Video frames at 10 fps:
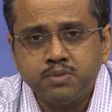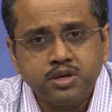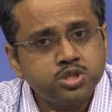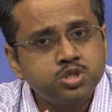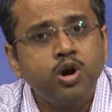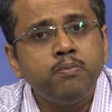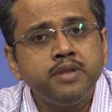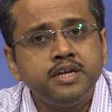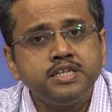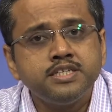Because
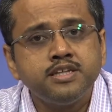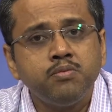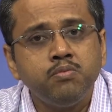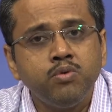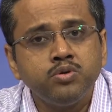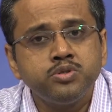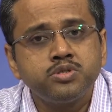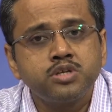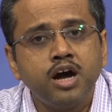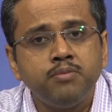droplet is the
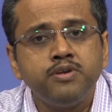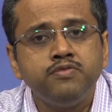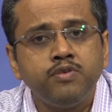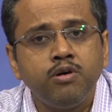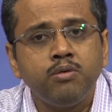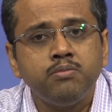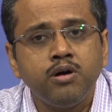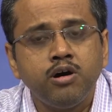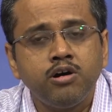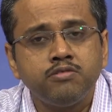most common form
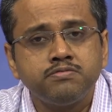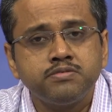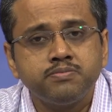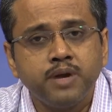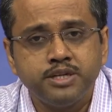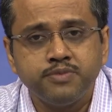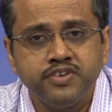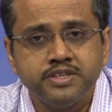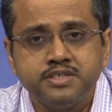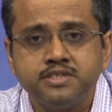of
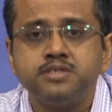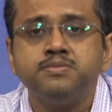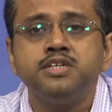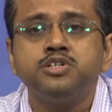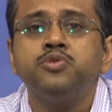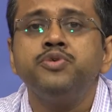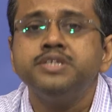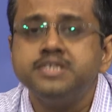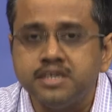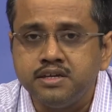multiphase systems that you will
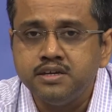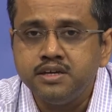see.